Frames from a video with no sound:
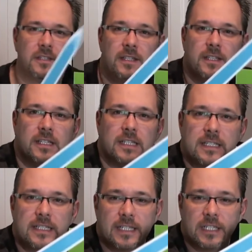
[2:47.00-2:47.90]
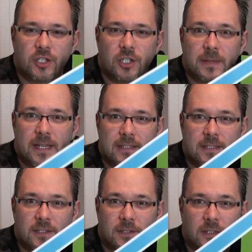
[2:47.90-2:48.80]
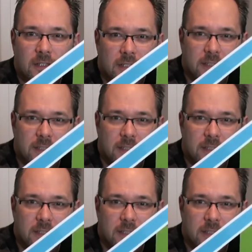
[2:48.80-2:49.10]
The signature Master Sword.